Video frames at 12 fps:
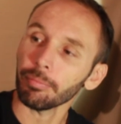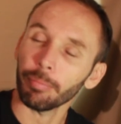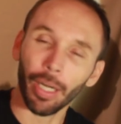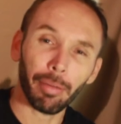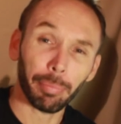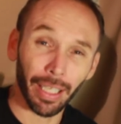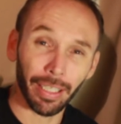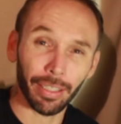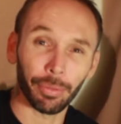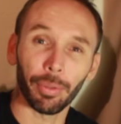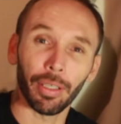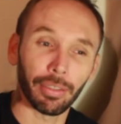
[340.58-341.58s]
but I haven't played it
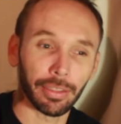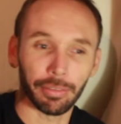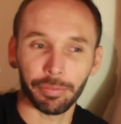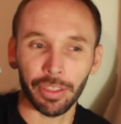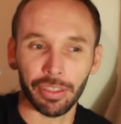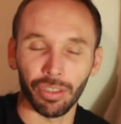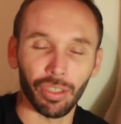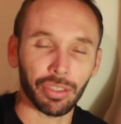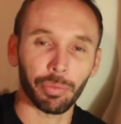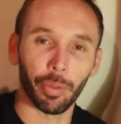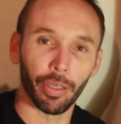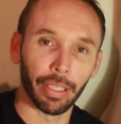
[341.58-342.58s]
in a while, and I've just
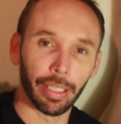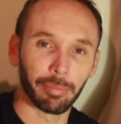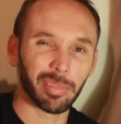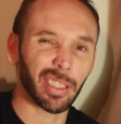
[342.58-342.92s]
lost where I am,